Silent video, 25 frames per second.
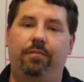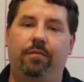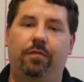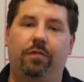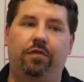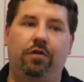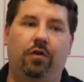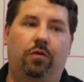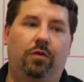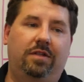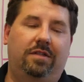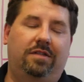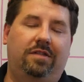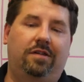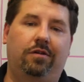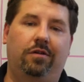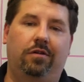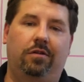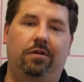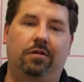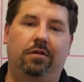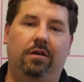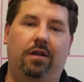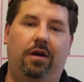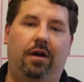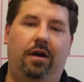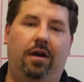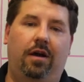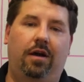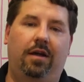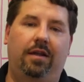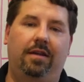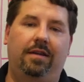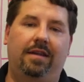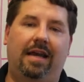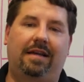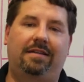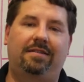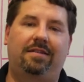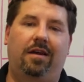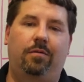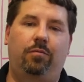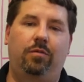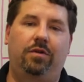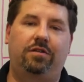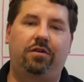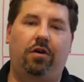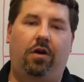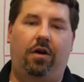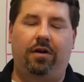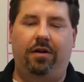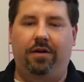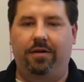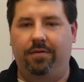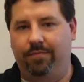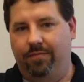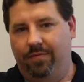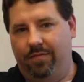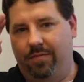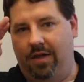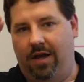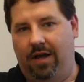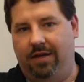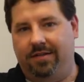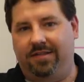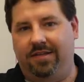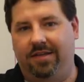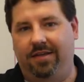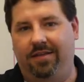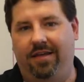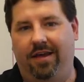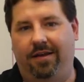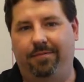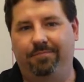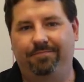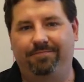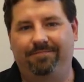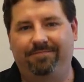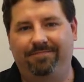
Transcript: So until next time we talk, I'll see you then.